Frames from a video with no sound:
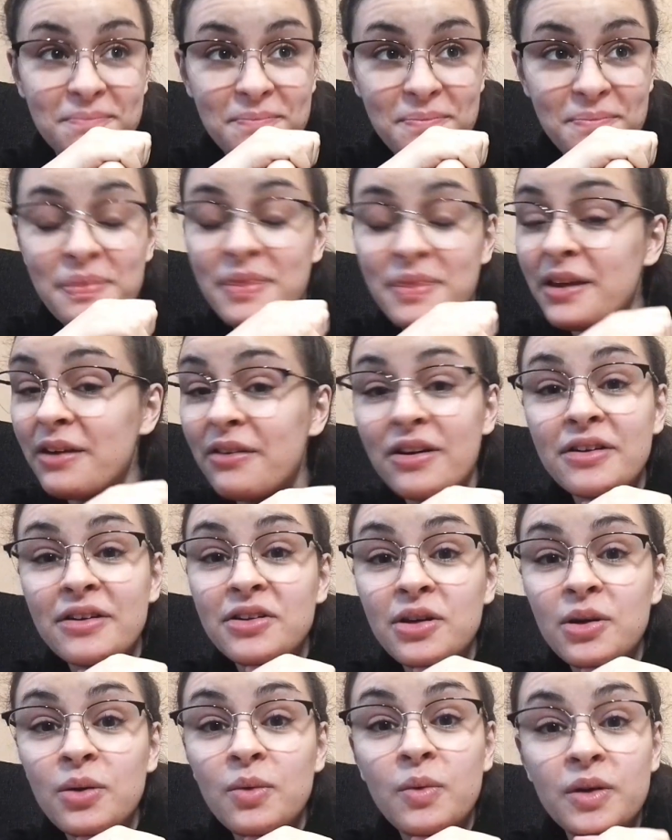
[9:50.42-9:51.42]
There are
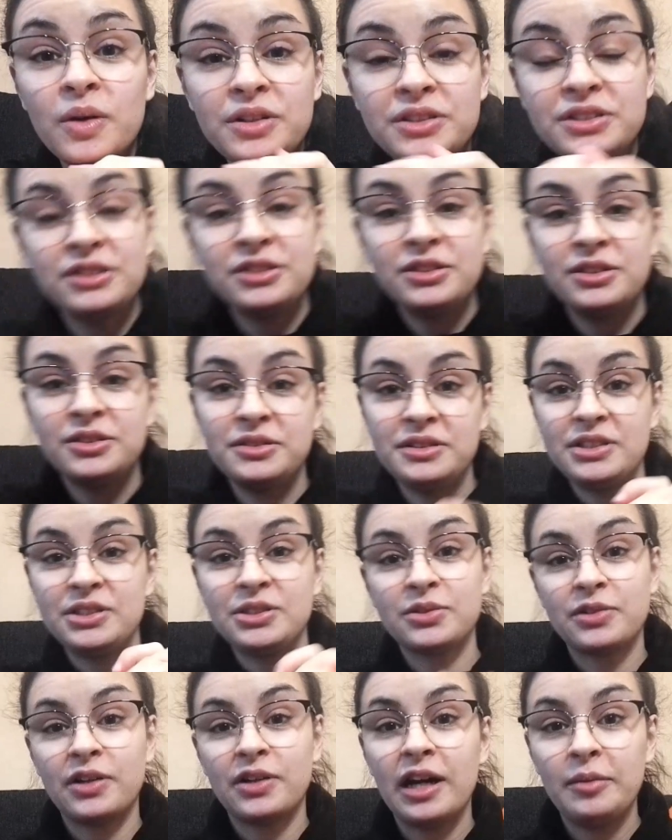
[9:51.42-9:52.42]
no words to
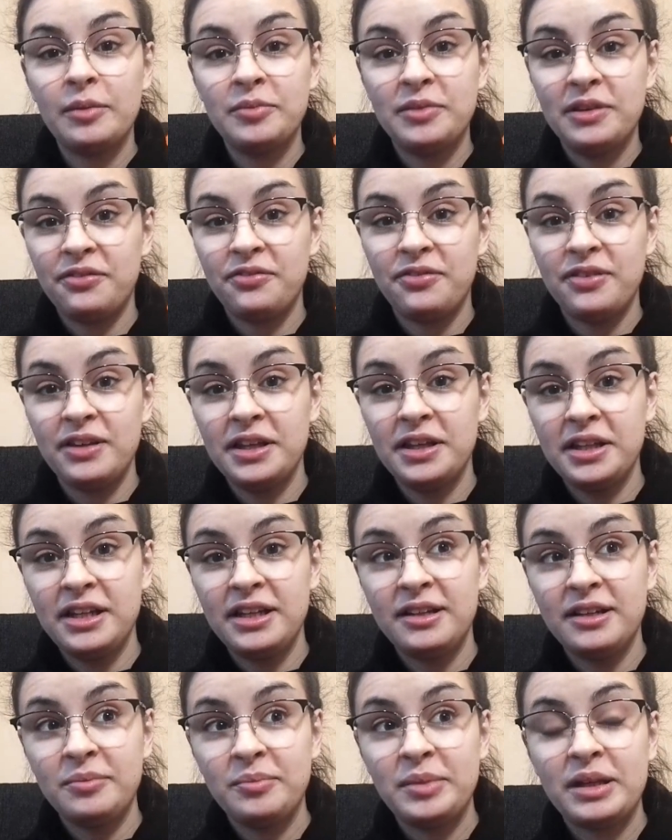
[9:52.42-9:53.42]
describe the
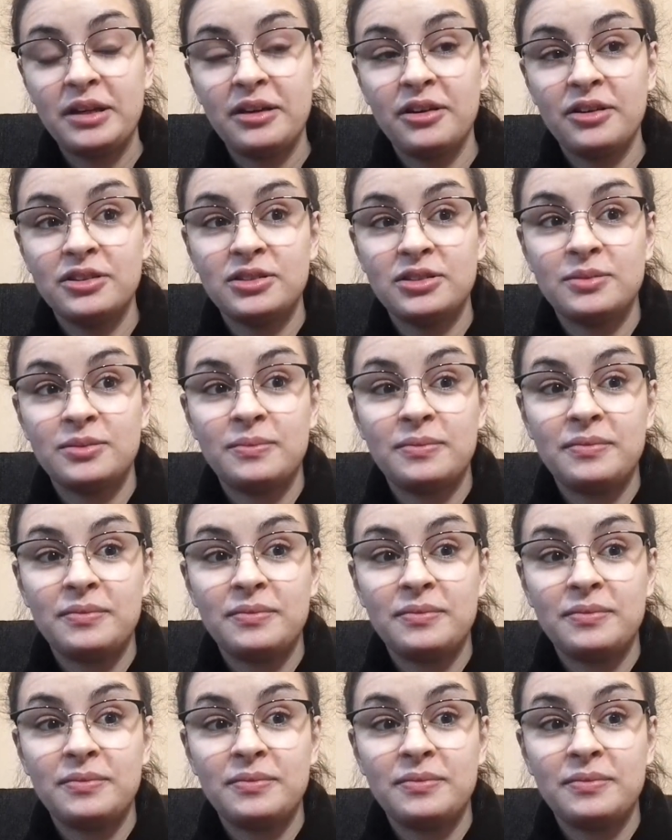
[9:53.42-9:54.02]
feeling, because